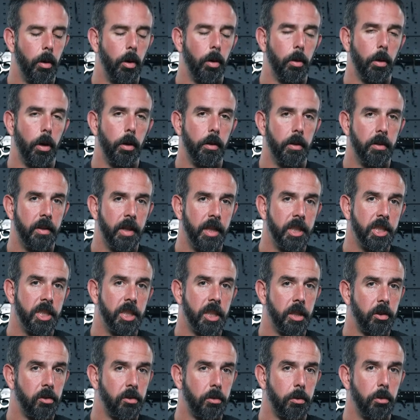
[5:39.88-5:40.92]
on all the
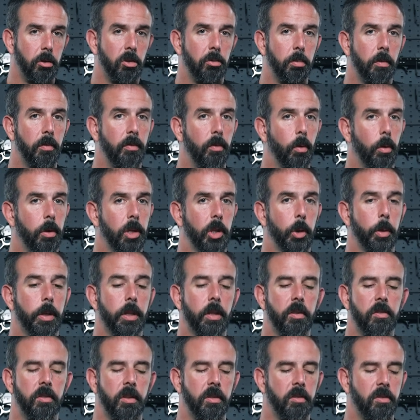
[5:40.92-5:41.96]
tensioning screws before
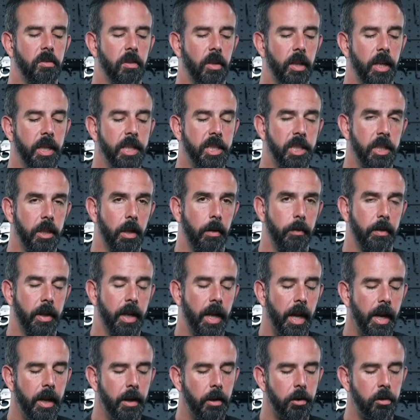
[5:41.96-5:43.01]
doing this installation of the
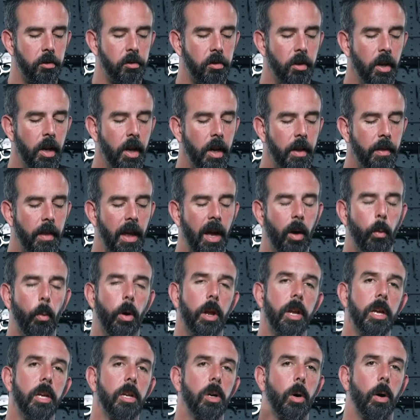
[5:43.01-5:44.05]
gators. That
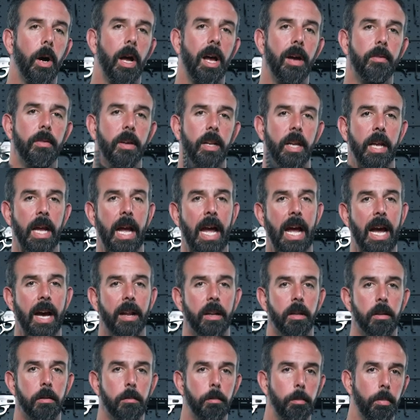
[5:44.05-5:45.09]
way you don't have any
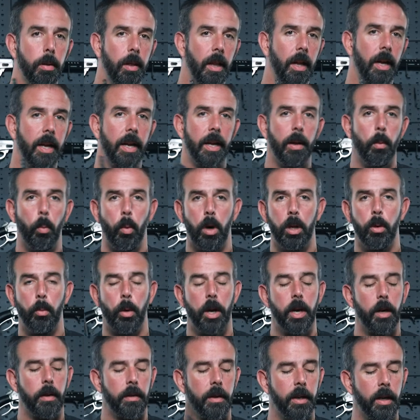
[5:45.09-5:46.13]
added play one
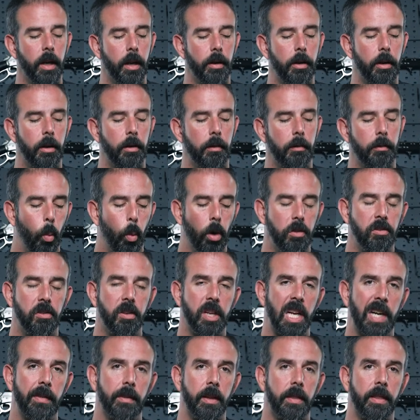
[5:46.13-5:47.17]
way or the other. Once
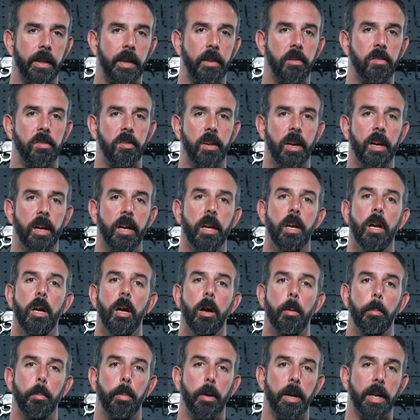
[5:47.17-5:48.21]
you get everything set,
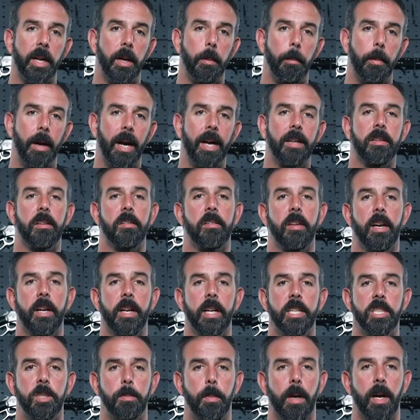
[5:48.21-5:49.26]
bring it back to 10
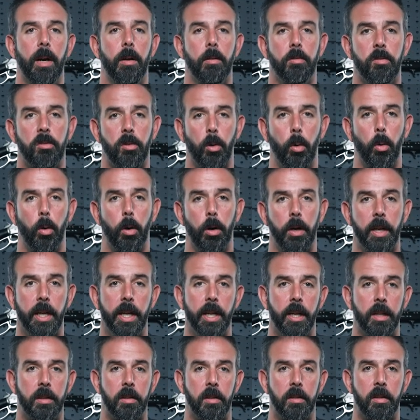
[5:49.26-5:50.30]
inch-pounds or
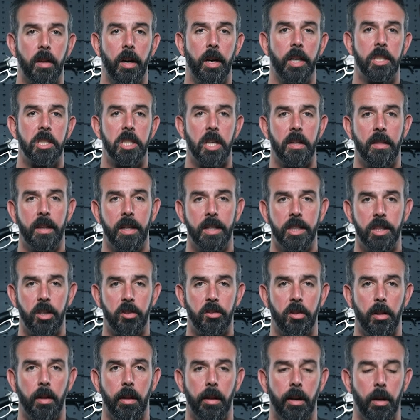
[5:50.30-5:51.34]
get it to touch and then
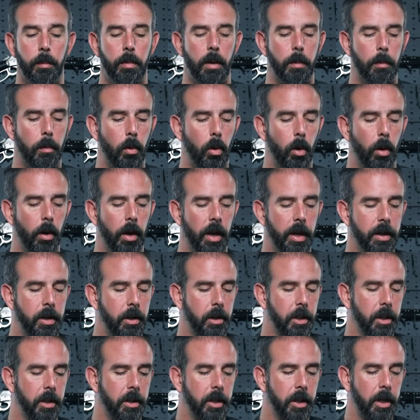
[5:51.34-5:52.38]
just a little bit more and
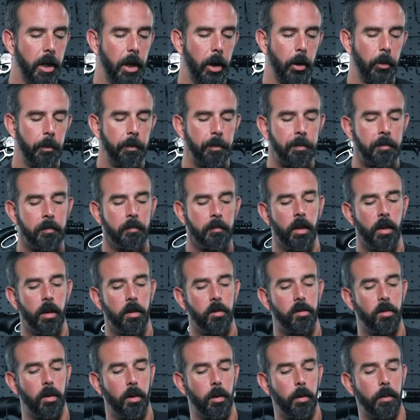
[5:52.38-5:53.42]
you're good to go.
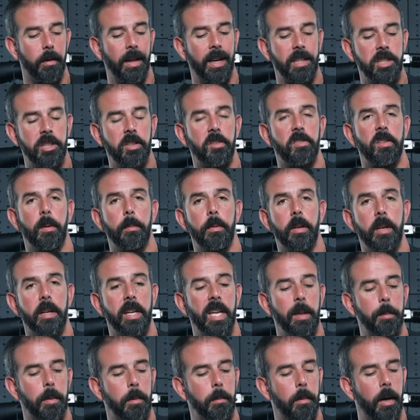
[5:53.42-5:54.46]
So that's just something to
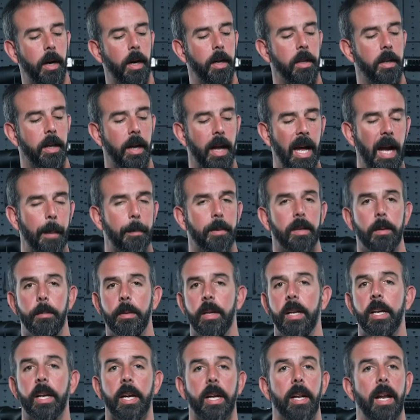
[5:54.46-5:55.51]
keep in mind. It happened to
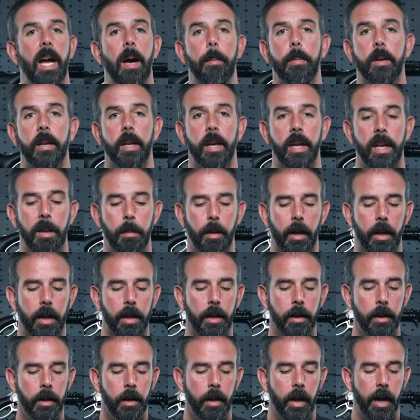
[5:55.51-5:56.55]
me, it can happen to
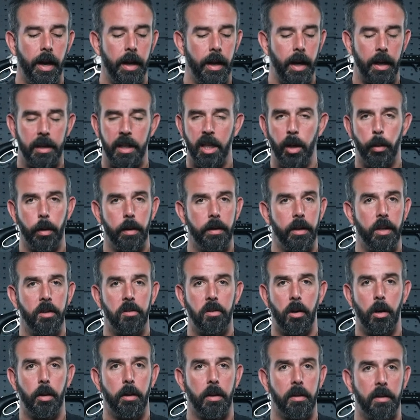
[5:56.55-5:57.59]
anybody. And I deal with these
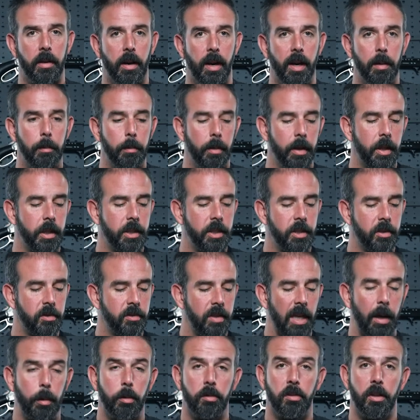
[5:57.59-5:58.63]
all the time, but it's just,
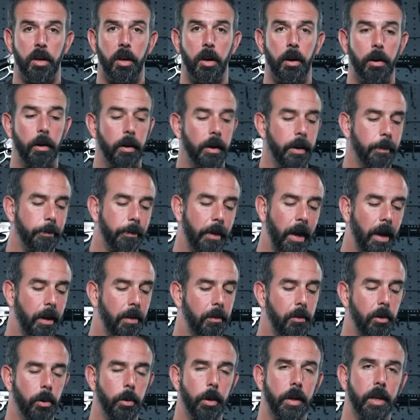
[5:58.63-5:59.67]
I was in a hurry, I
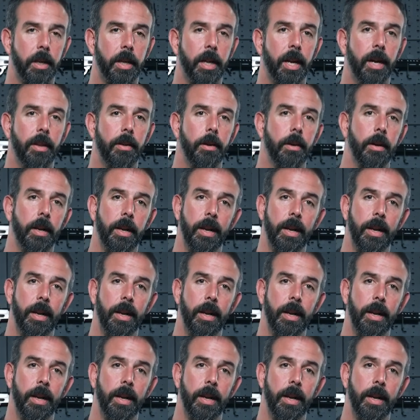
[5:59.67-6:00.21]
threw it together